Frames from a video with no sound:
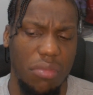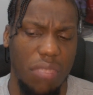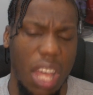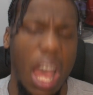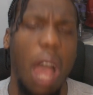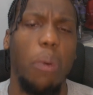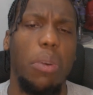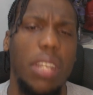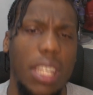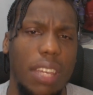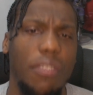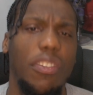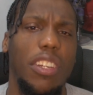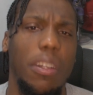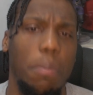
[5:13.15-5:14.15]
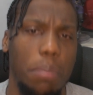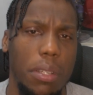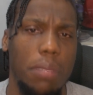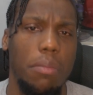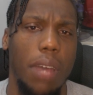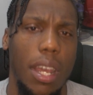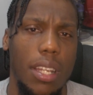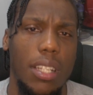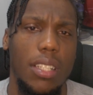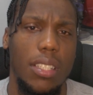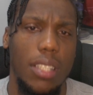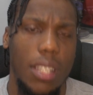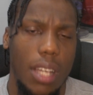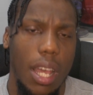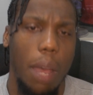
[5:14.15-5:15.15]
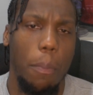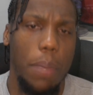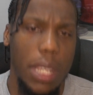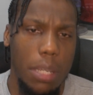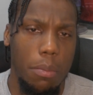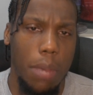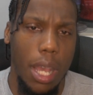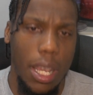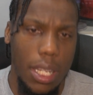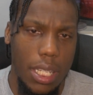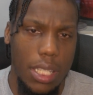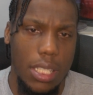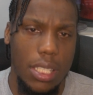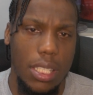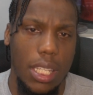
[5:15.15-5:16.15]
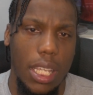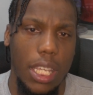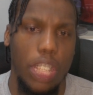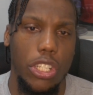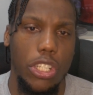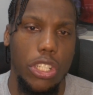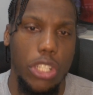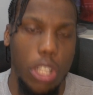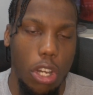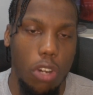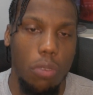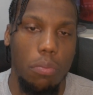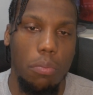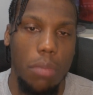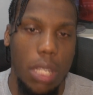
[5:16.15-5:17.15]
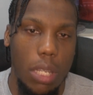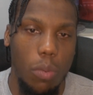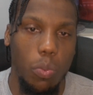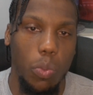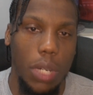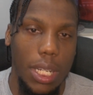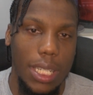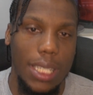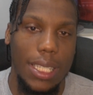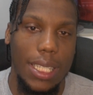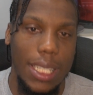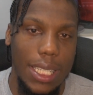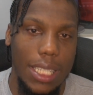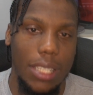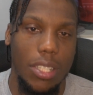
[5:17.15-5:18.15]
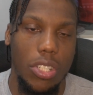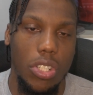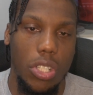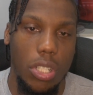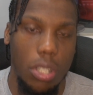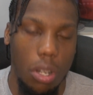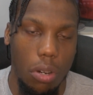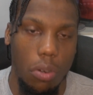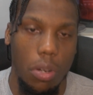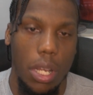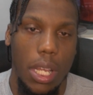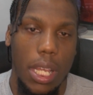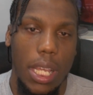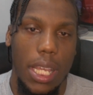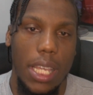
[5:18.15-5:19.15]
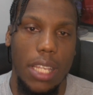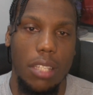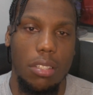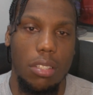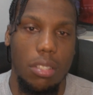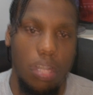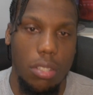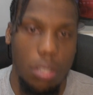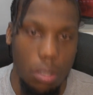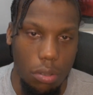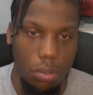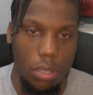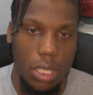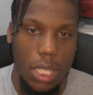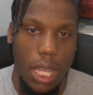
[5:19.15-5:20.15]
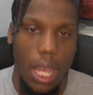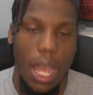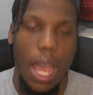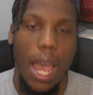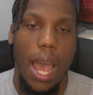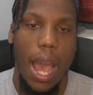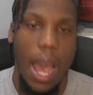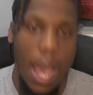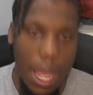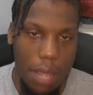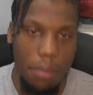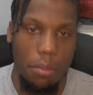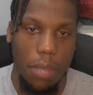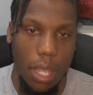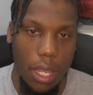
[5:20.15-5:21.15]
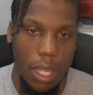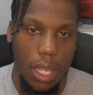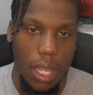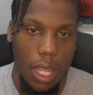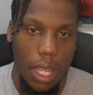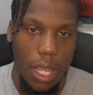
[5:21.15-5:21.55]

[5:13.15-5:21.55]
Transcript: B minus. B minus. It showed me what it needed to show. His suit, Jaime.